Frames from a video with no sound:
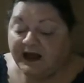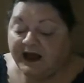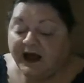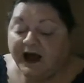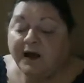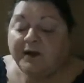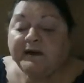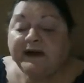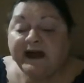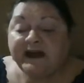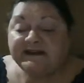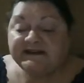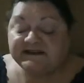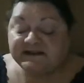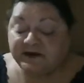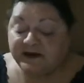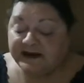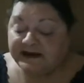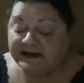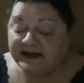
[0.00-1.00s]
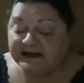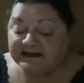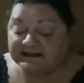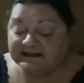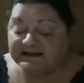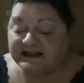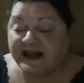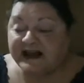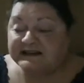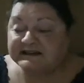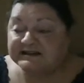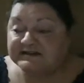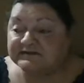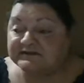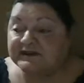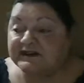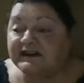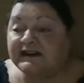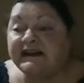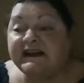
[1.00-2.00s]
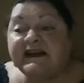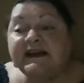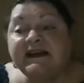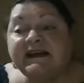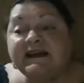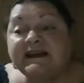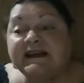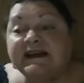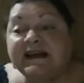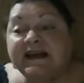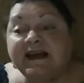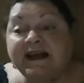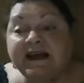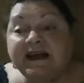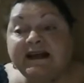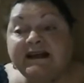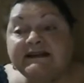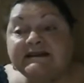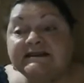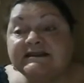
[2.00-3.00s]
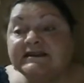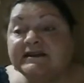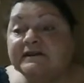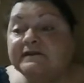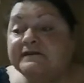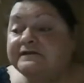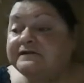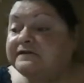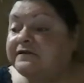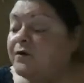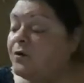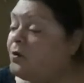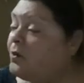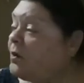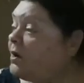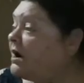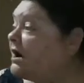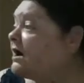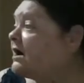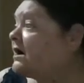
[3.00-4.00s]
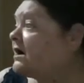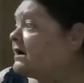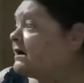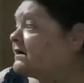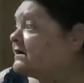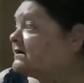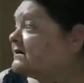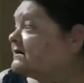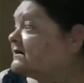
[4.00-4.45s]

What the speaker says: Okay, so I guess that's really it for,